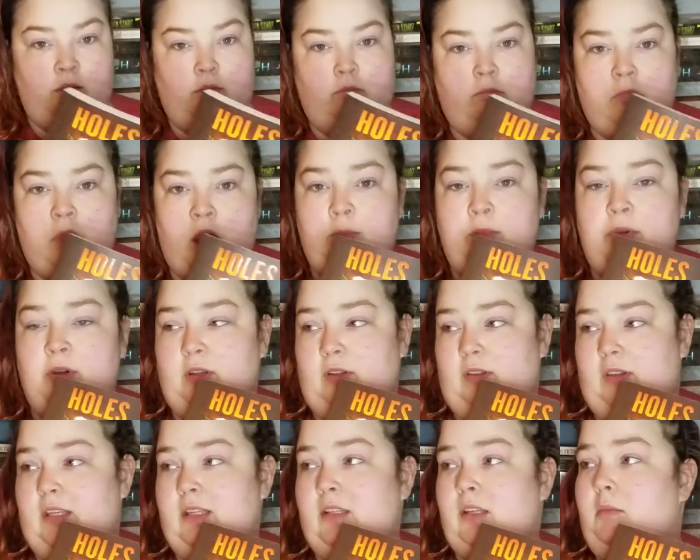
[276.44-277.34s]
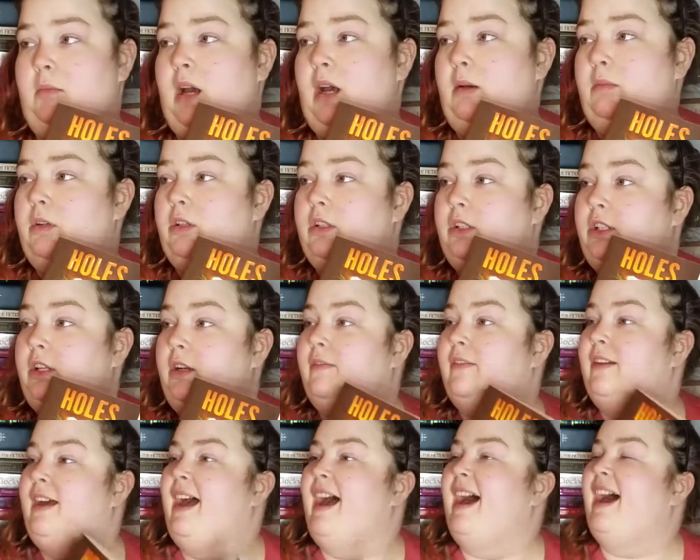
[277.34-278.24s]
I'm putting this on my bookshelf.
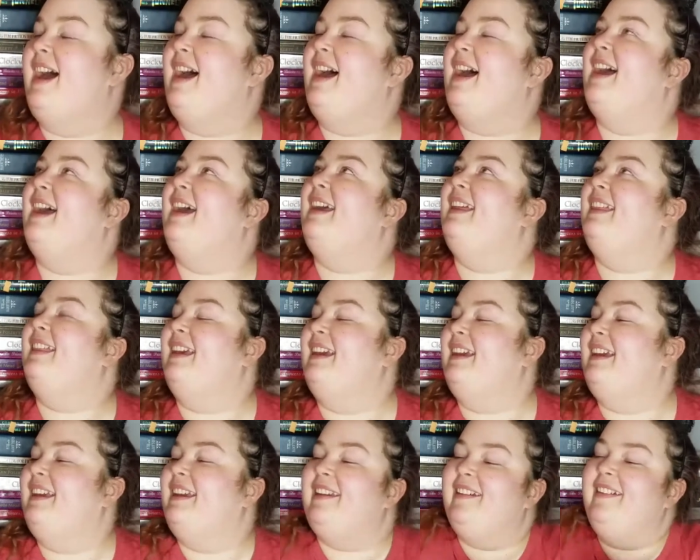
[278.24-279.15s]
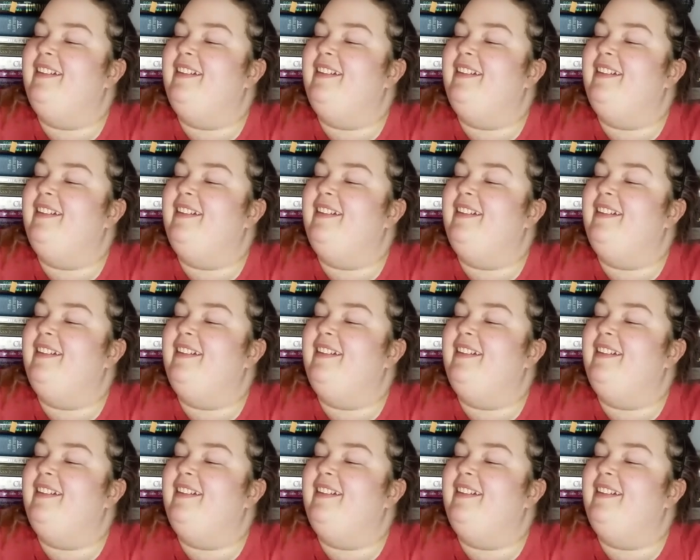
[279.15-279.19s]
Hi, thank you.